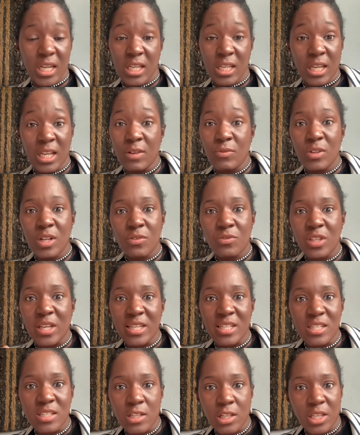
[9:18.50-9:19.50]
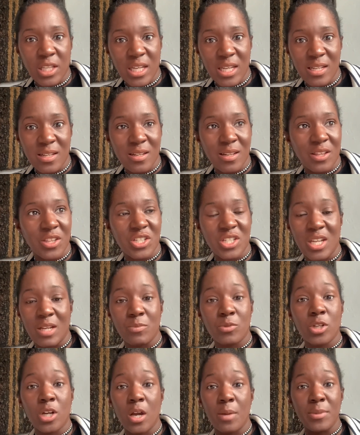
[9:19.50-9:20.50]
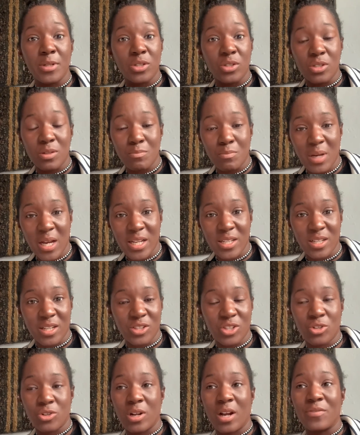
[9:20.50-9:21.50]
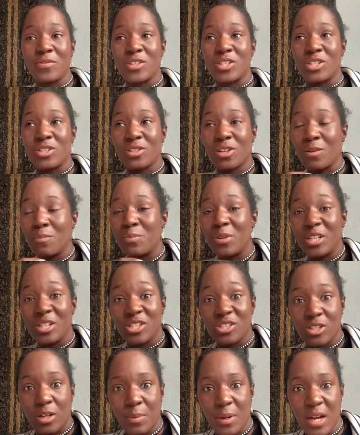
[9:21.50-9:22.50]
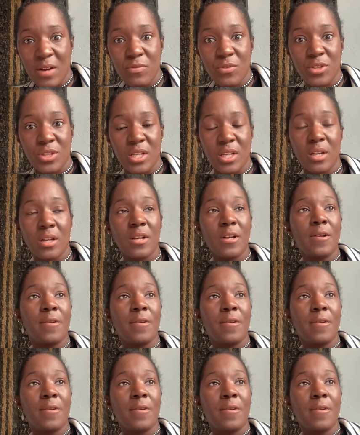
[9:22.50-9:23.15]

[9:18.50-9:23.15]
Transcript: even if they're still eating at the same time, it doesn't matter. They don't have to completely stop everything.